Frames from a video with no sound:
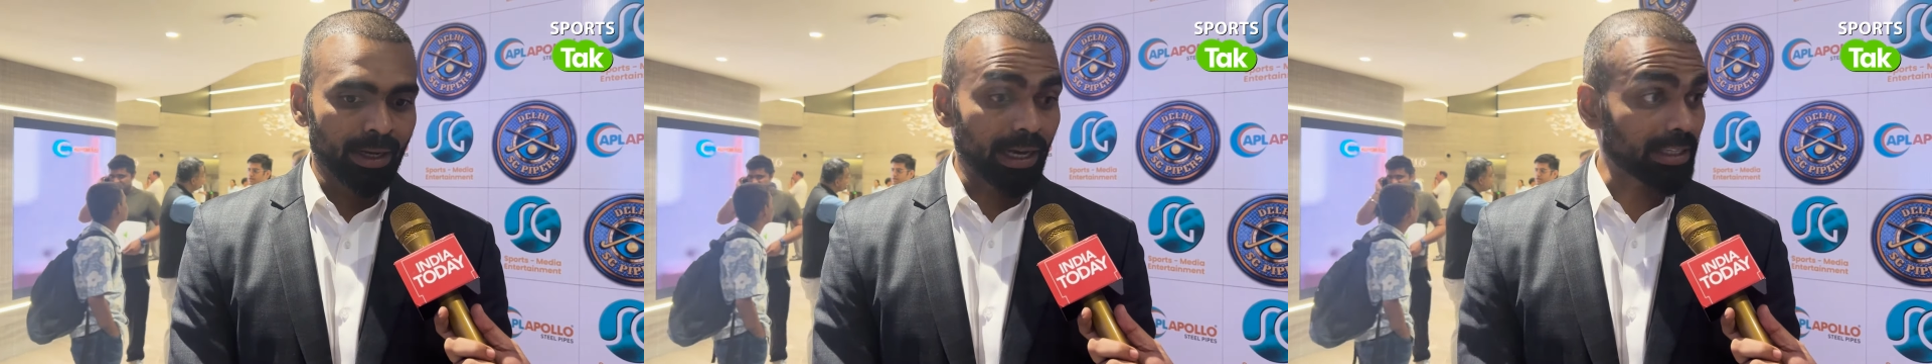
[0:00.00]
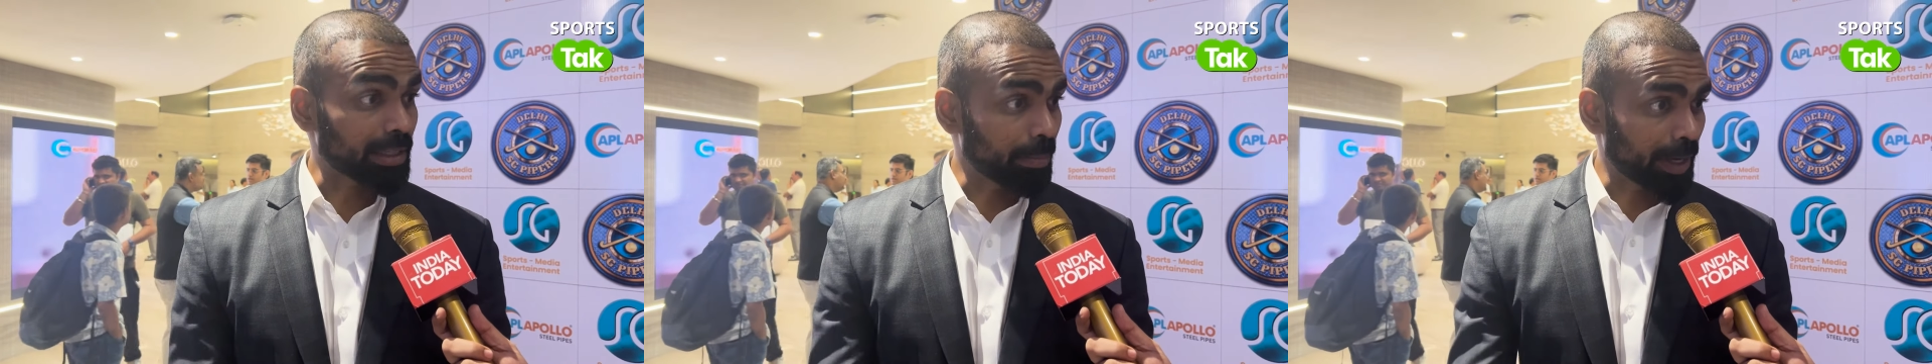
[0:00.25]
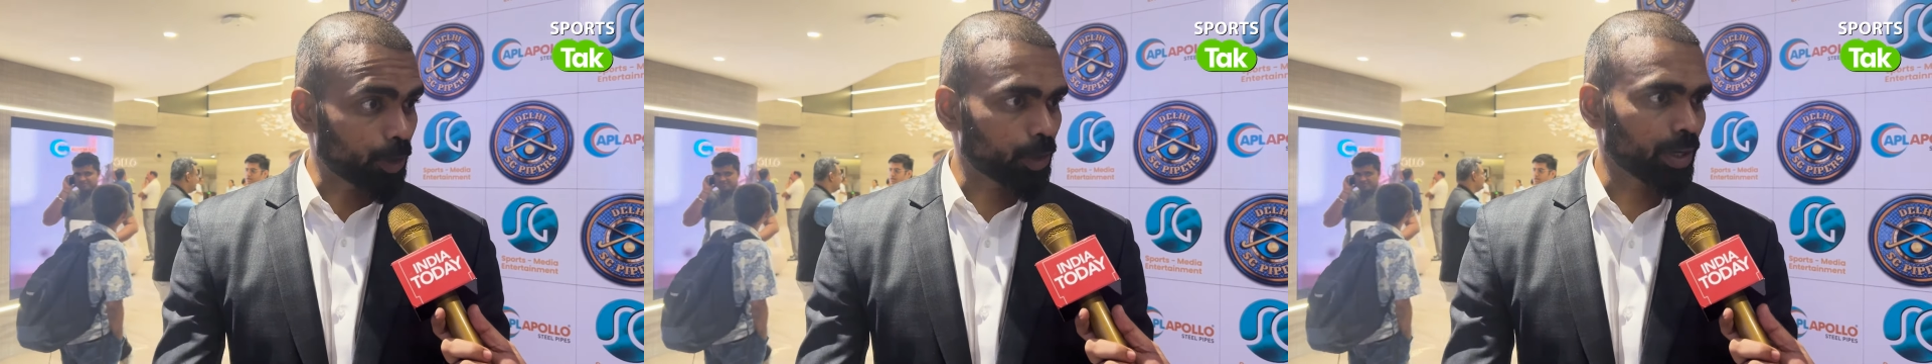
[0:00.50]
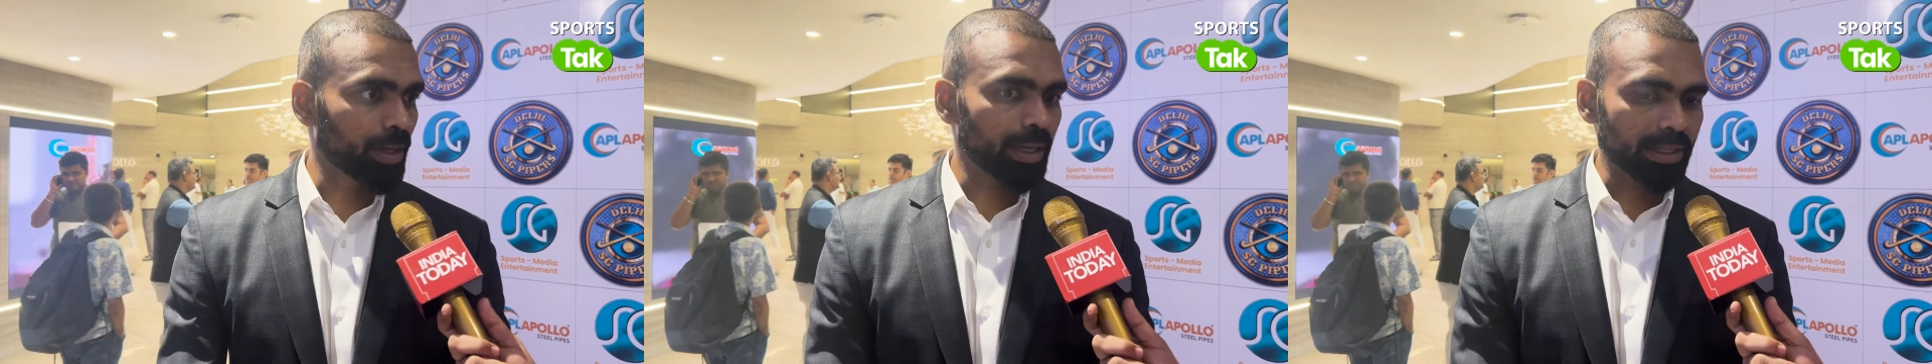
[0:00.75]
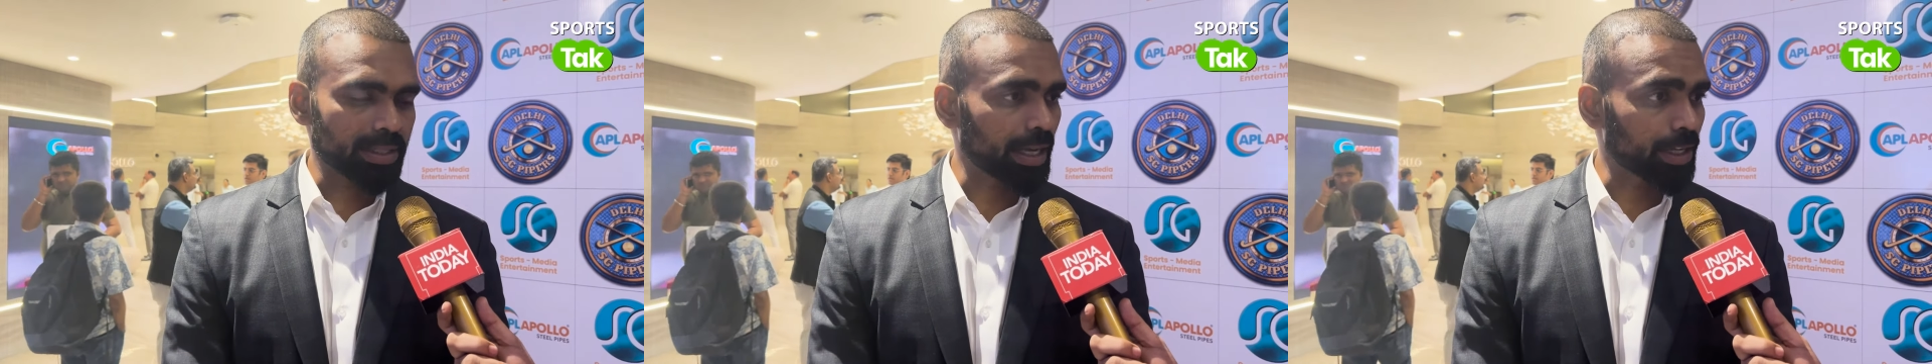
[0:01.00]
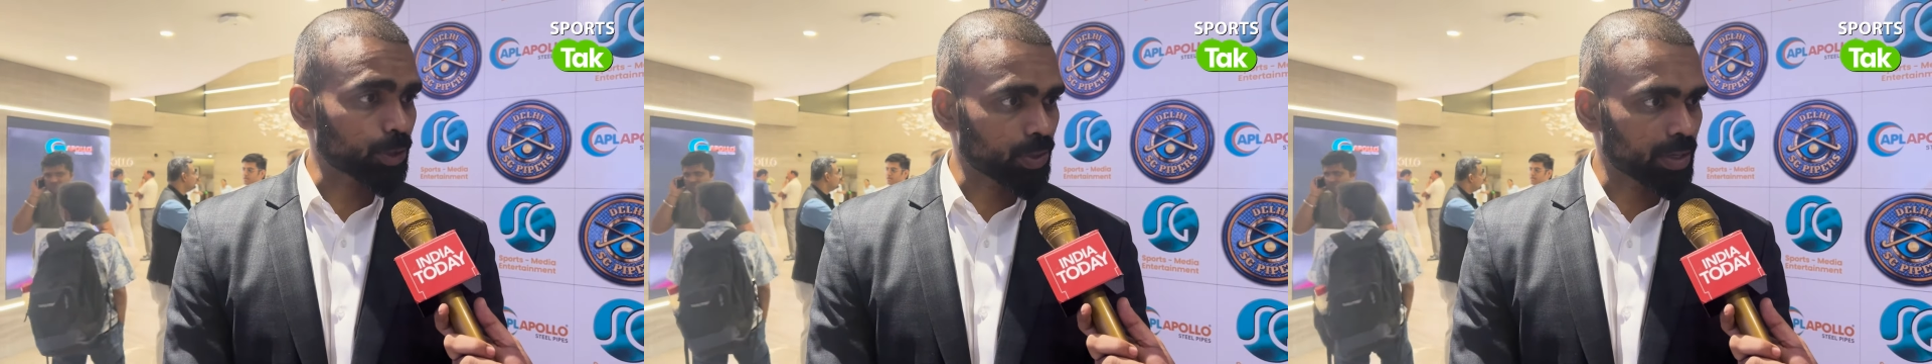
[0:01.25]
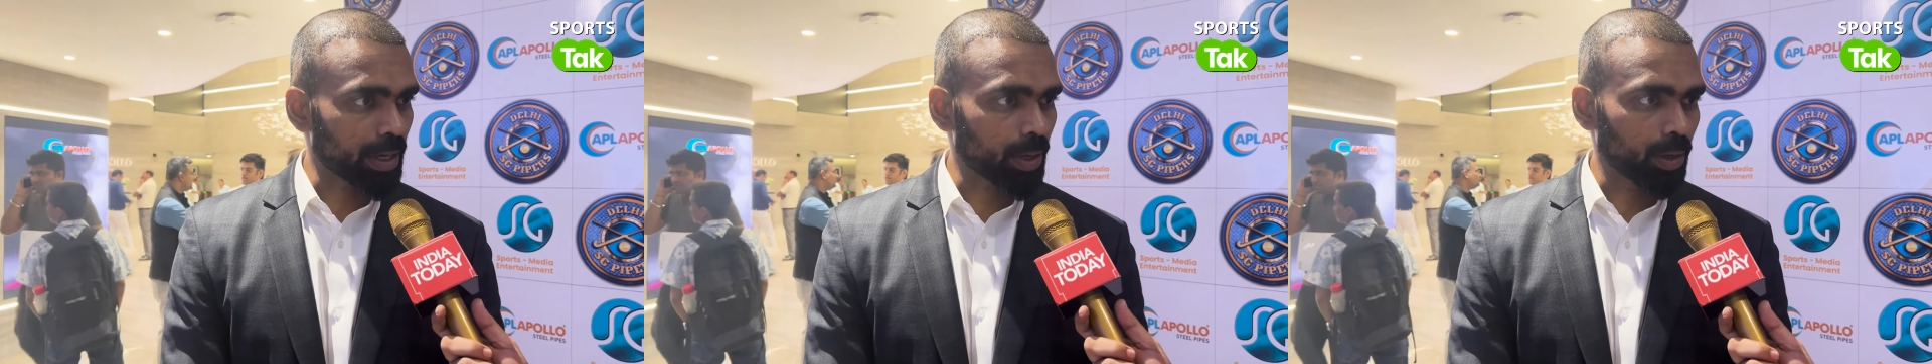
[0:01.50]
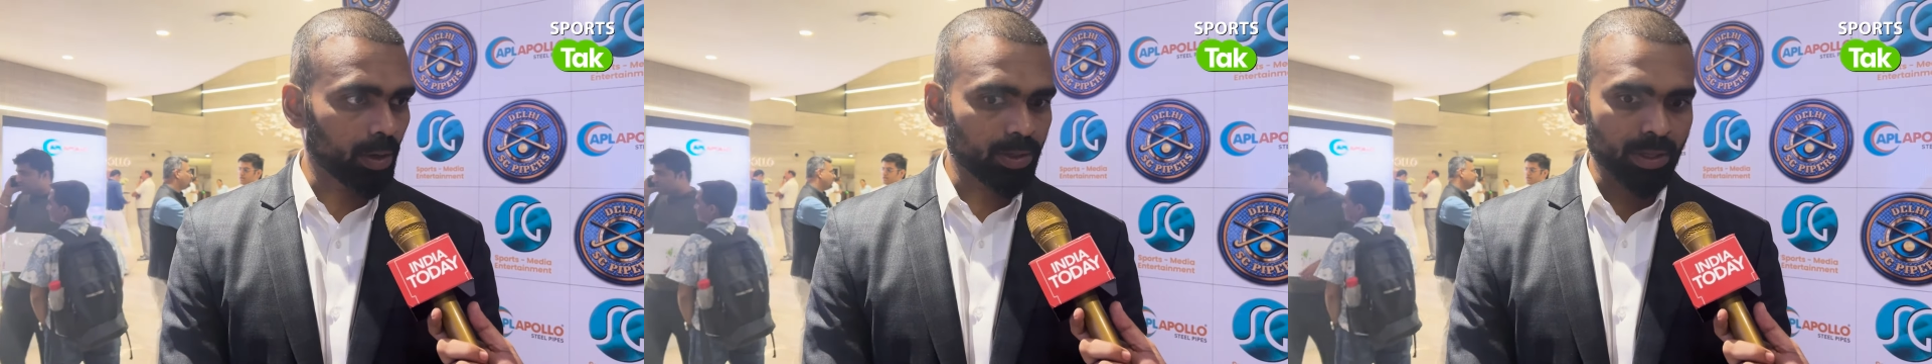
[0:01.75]
as a mentor, as an assistant
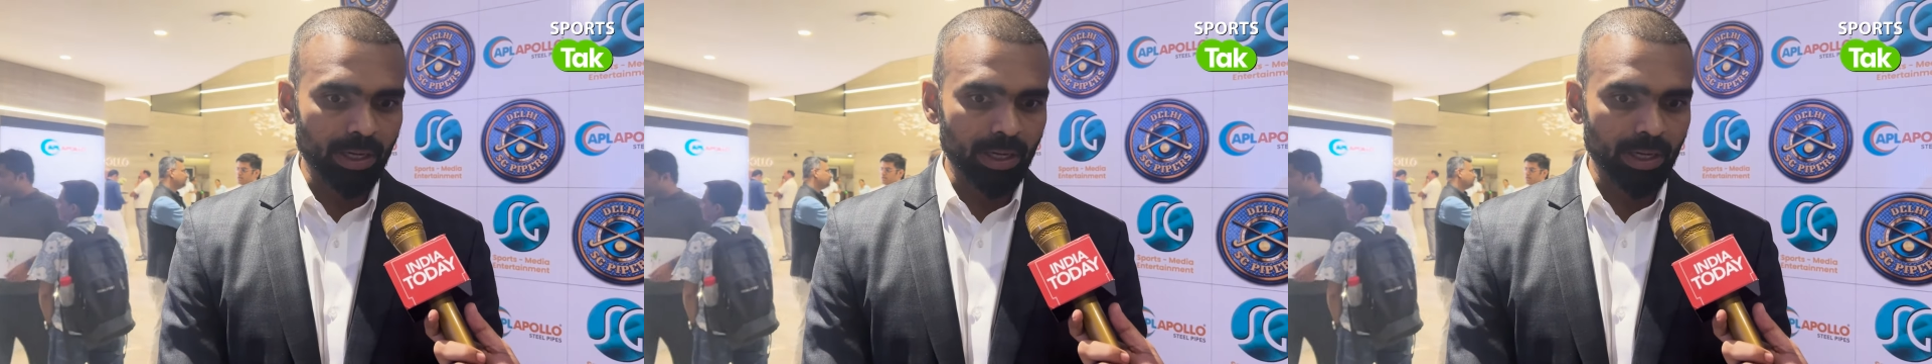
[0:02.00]
coach,